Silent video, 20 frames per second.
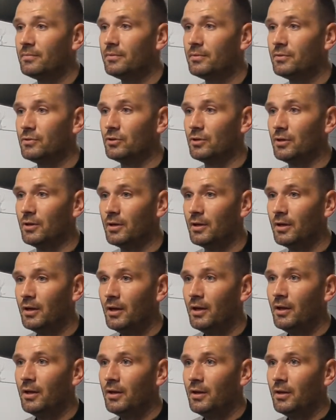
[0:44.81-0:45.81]
So
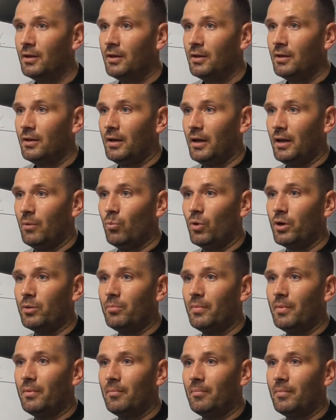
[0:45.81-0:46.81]
in
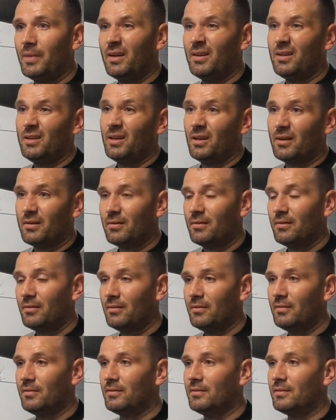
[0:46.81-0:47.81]
1 minute you're
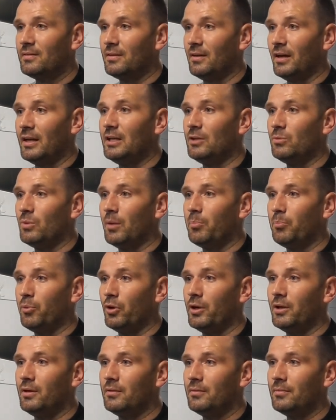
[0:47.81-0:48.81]
delighted with a
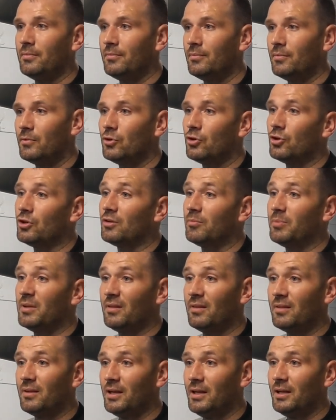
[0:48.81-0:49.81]
point, could have
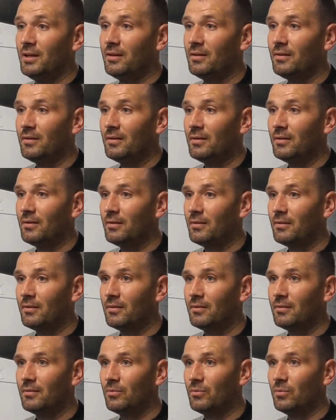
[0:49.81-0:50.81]
been three
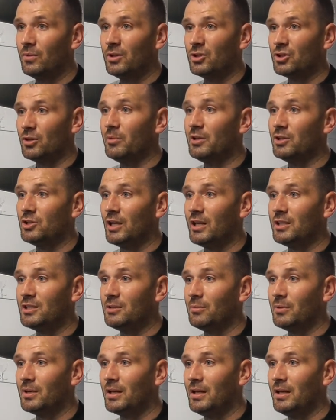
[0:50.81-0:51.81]
with some of the chances
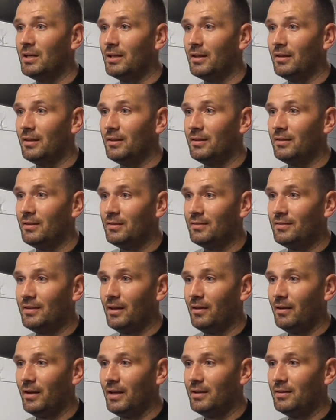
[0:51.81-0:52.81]
we created at the
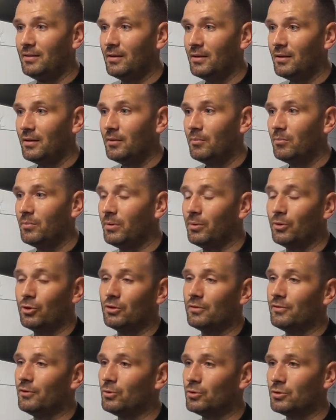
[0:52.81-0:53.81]
tail end. I could
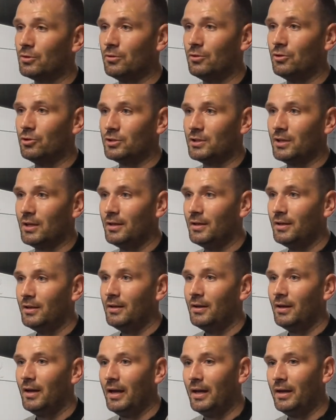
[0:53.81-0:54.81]
have also lost it.
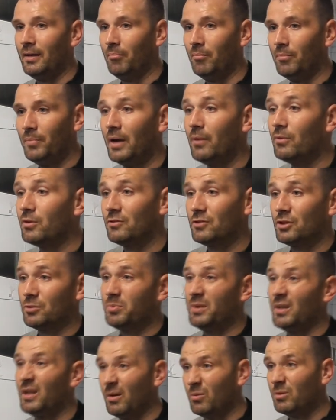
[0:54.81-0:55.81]
But it would have just
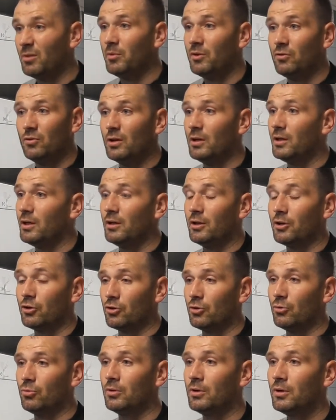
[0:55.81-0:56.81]
been, it would have been really, really
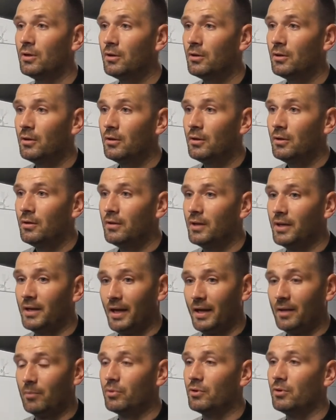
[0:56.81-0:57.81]
cruel. And I
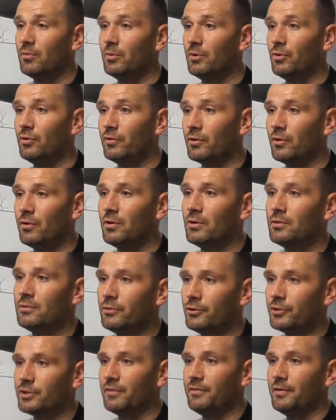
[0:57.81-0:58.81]
think probably overall it
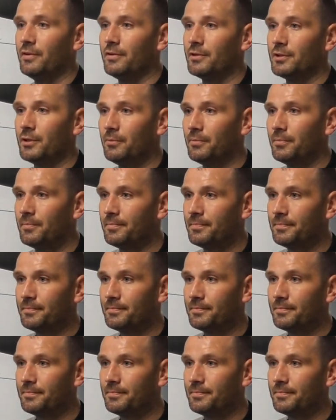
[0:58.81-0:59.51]
draws a fair result.